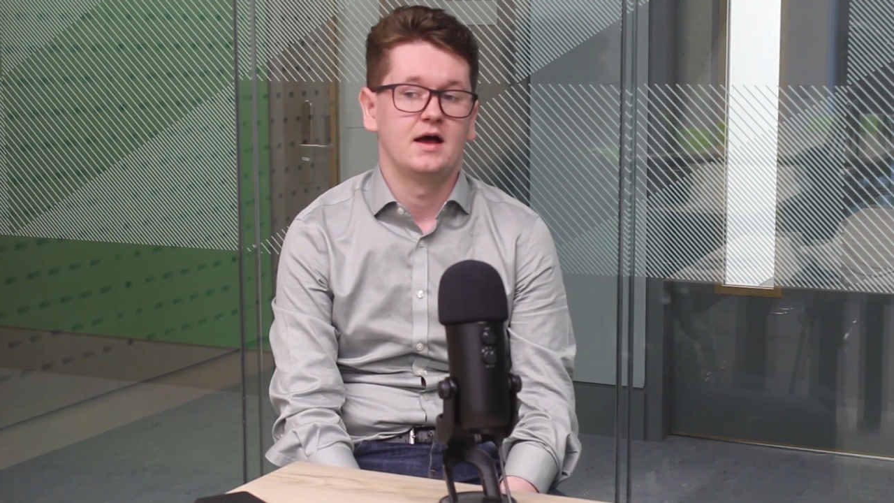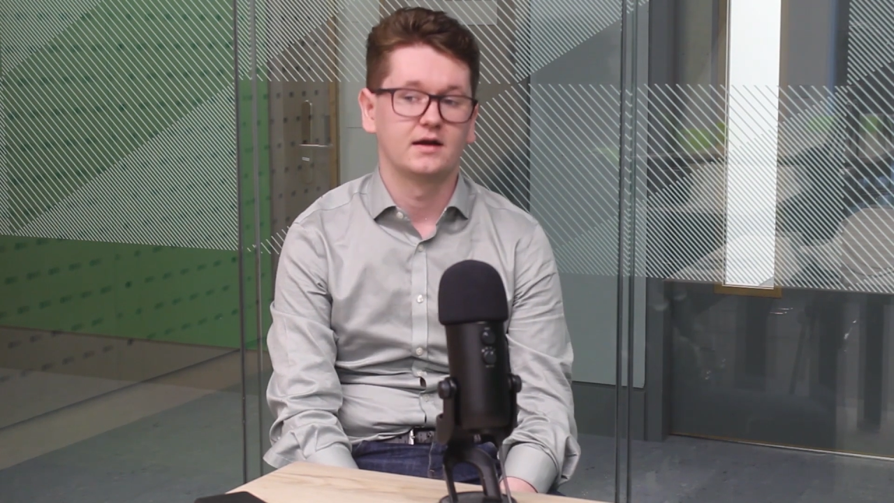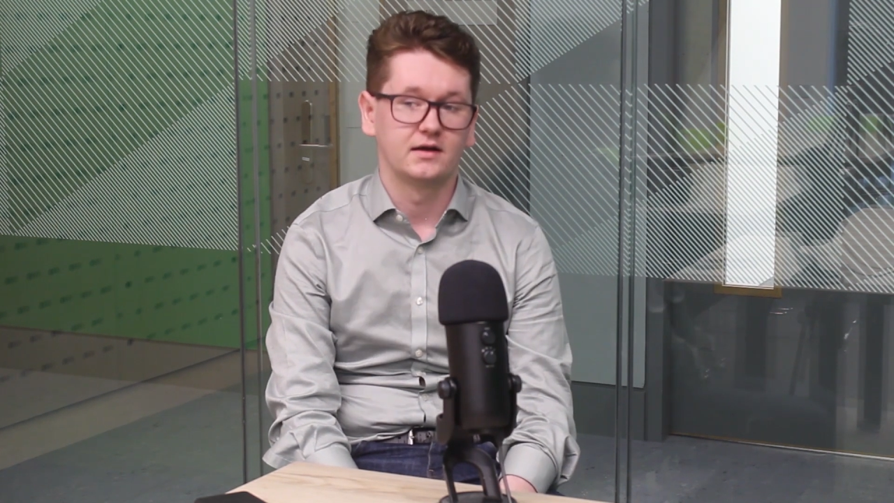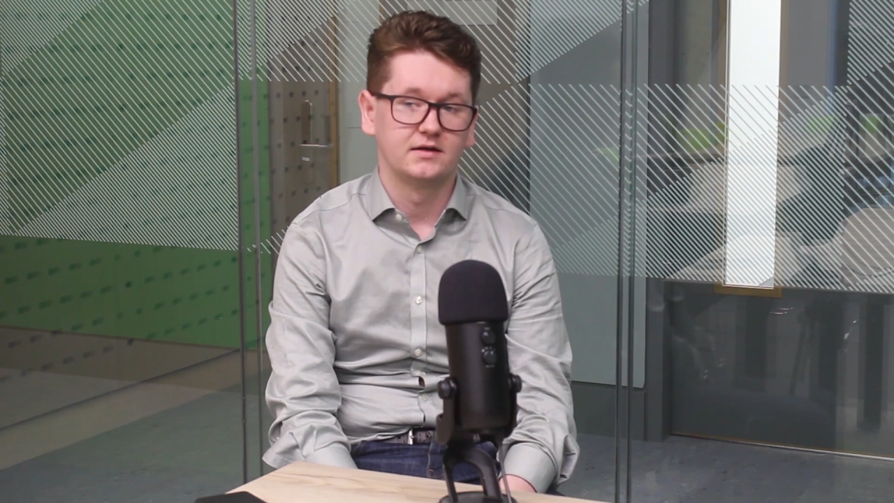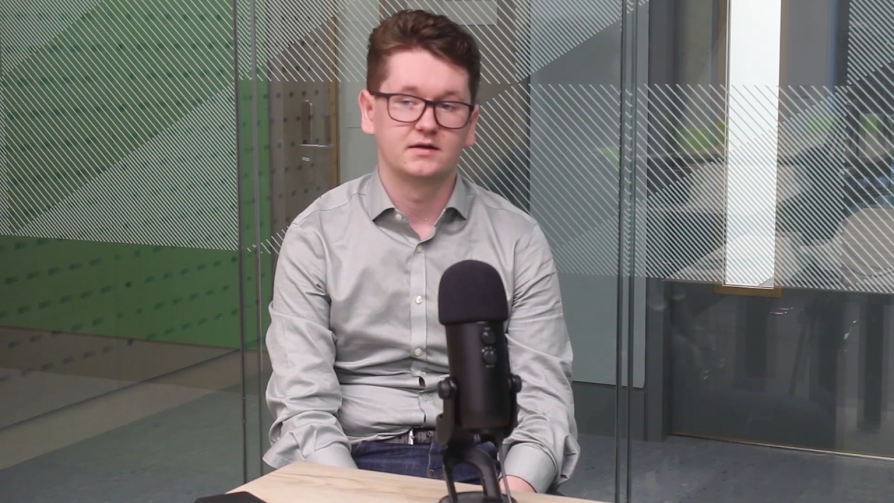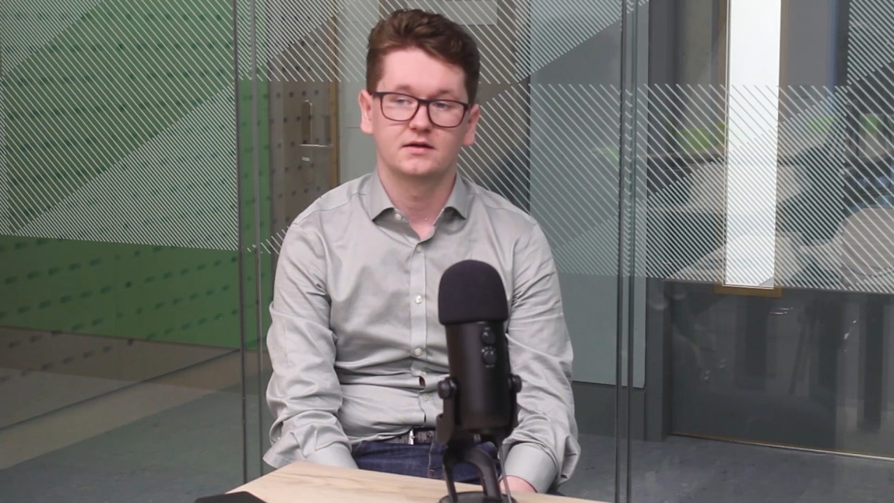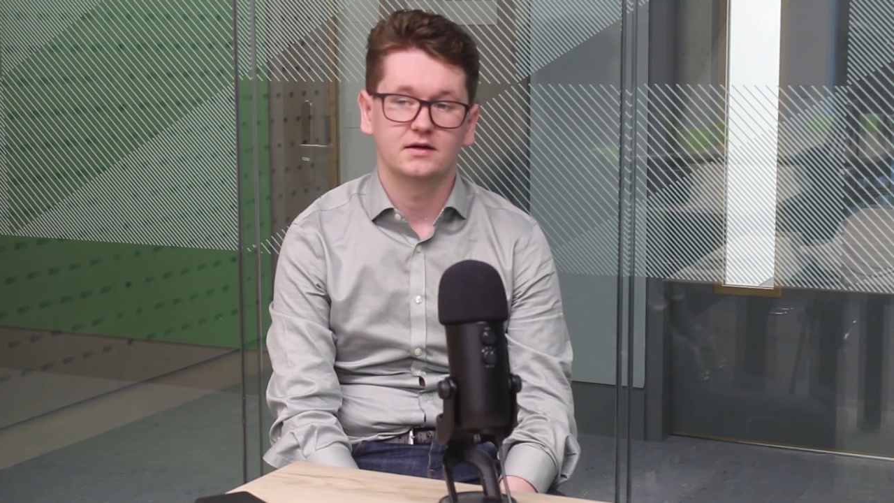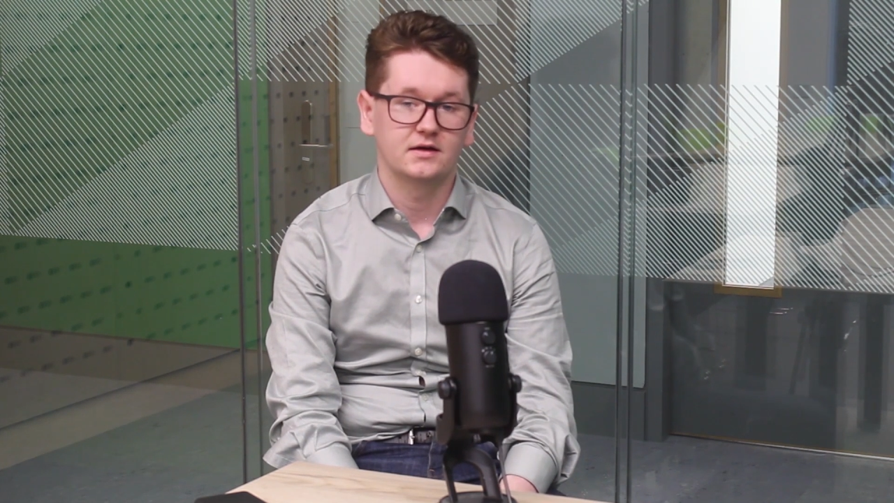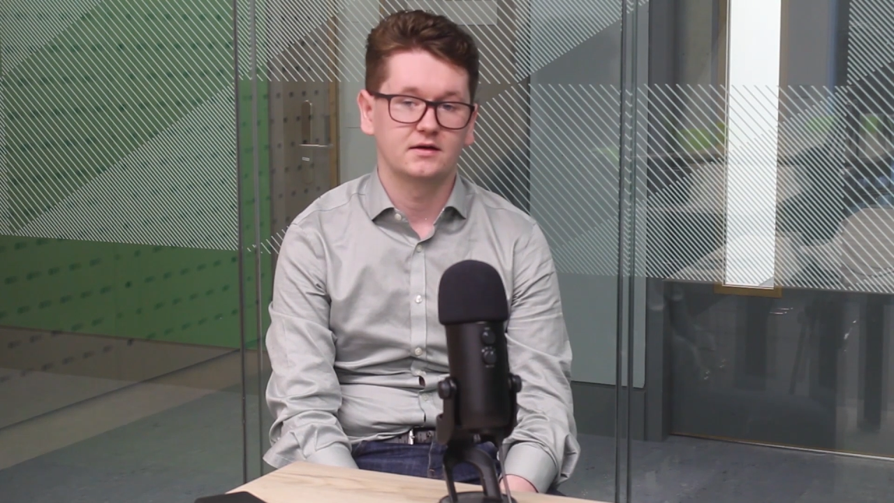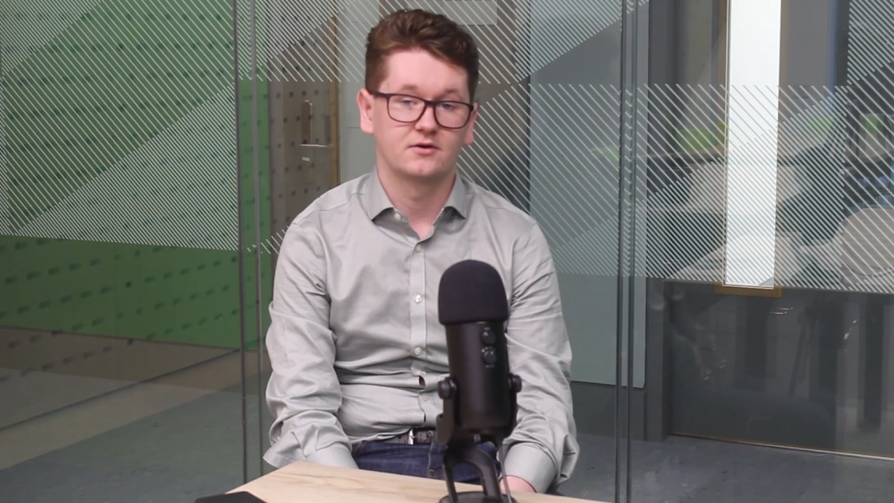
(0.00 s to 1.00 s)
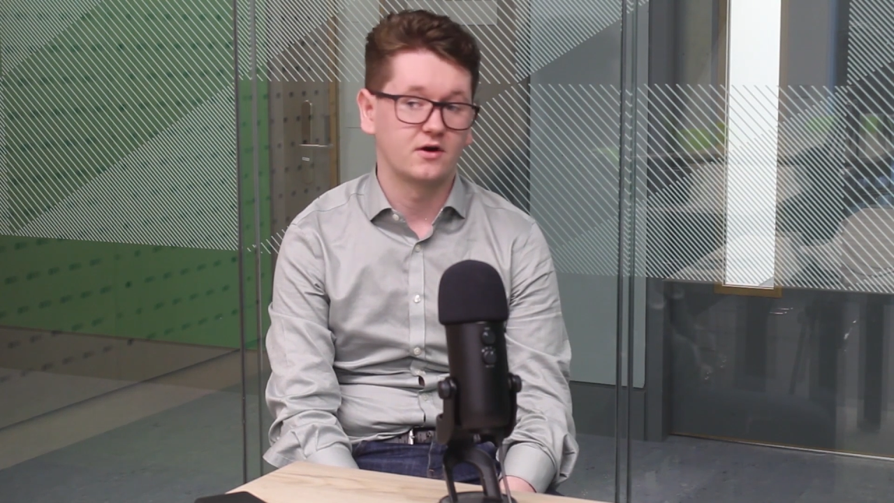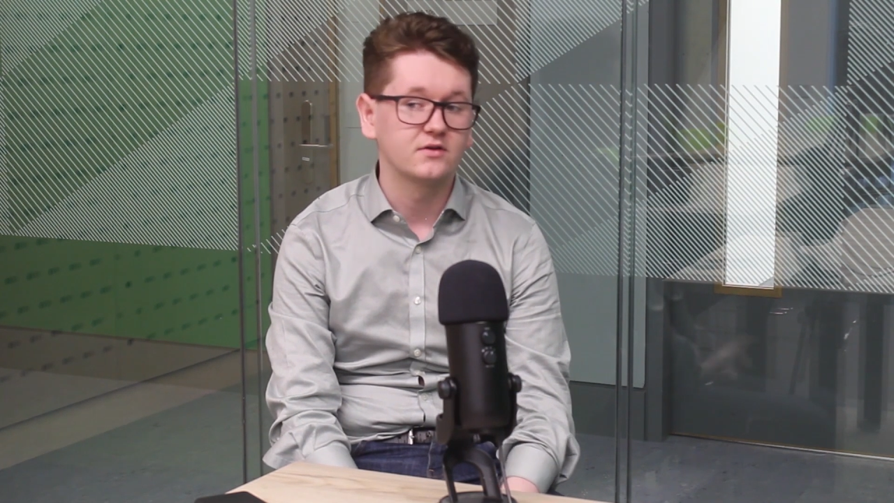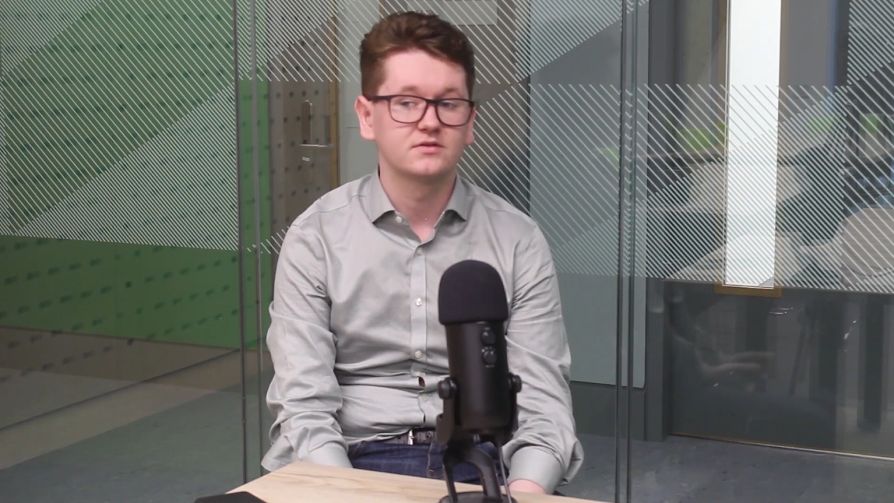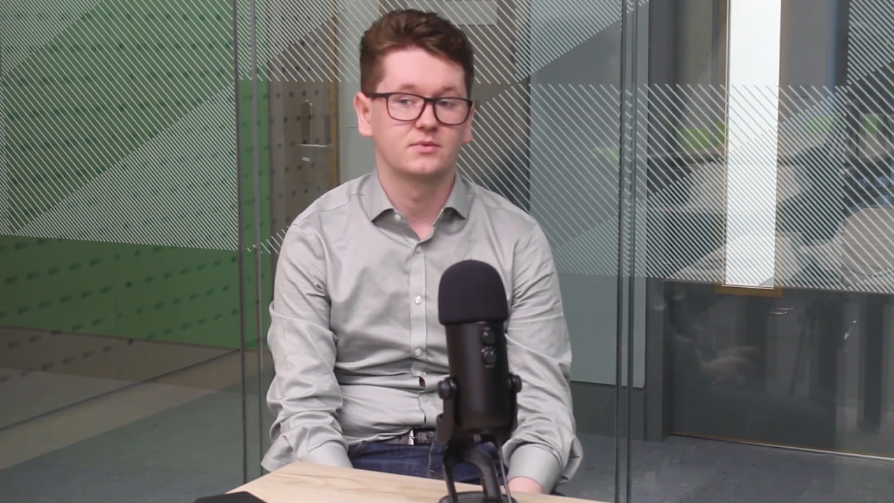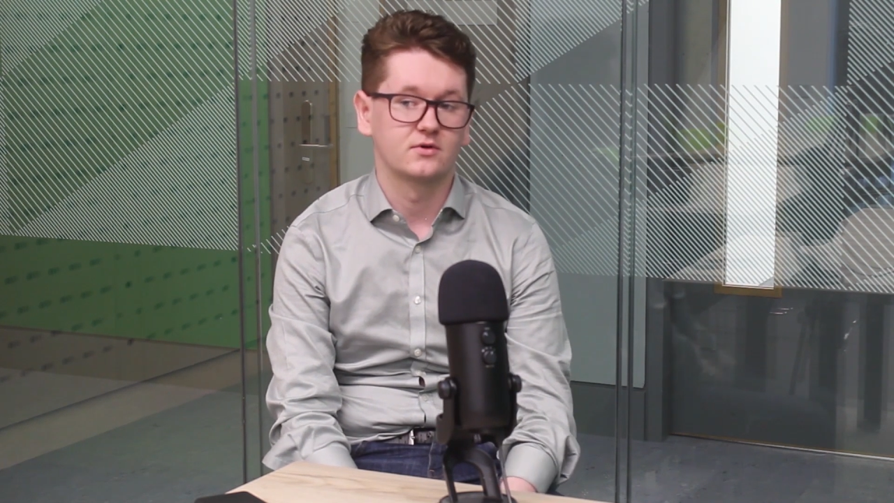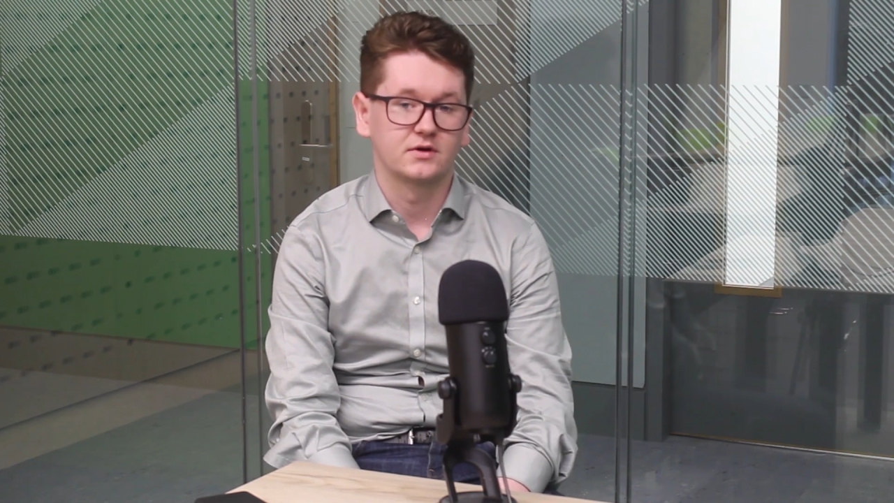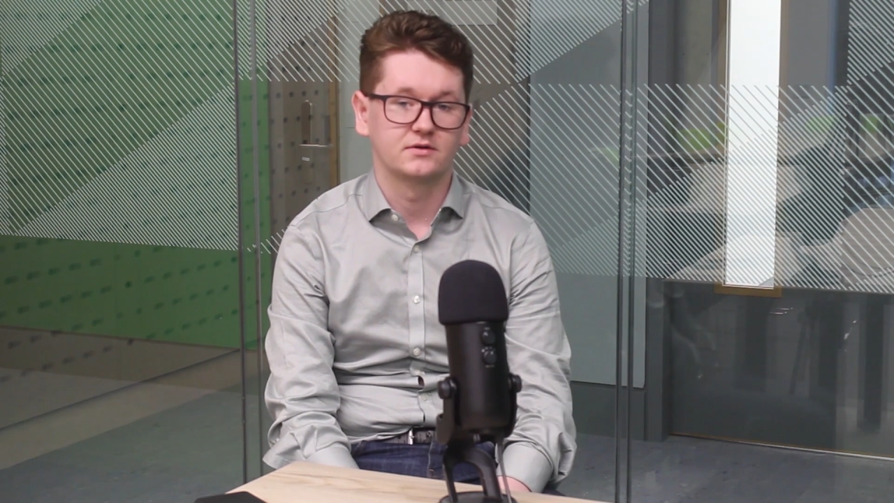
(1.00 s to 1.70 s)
And like, across the board,